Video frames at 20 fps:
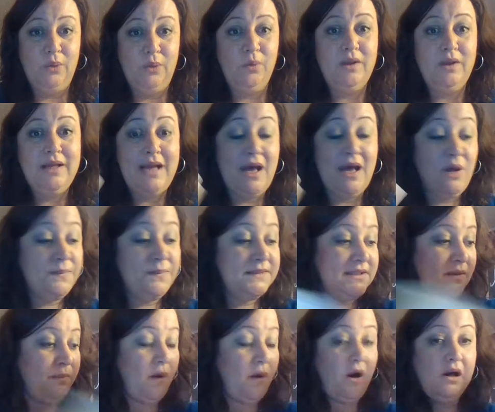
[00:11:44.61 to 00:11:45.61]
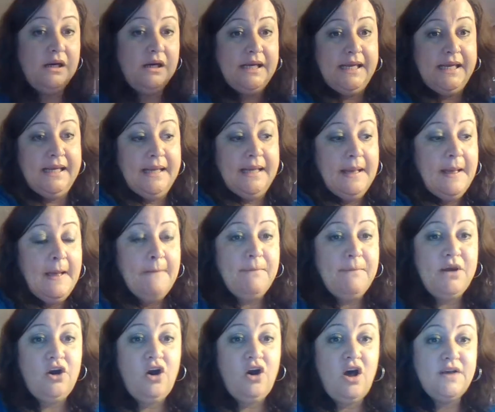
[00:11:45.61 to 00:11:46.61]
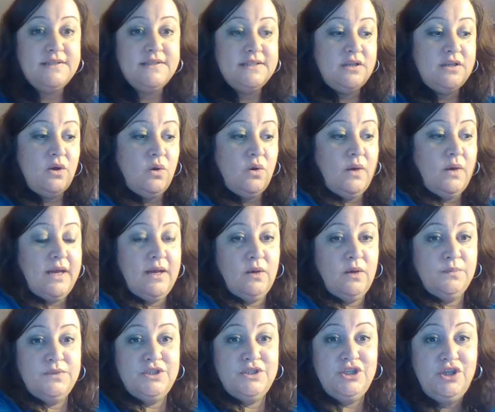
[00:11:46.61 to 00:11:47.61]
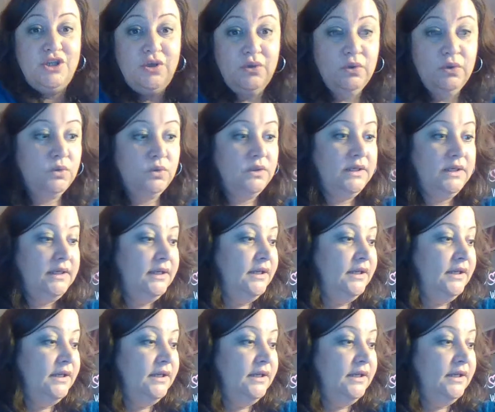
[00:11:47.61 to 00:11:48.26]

Well, it helps their party, but it also helps you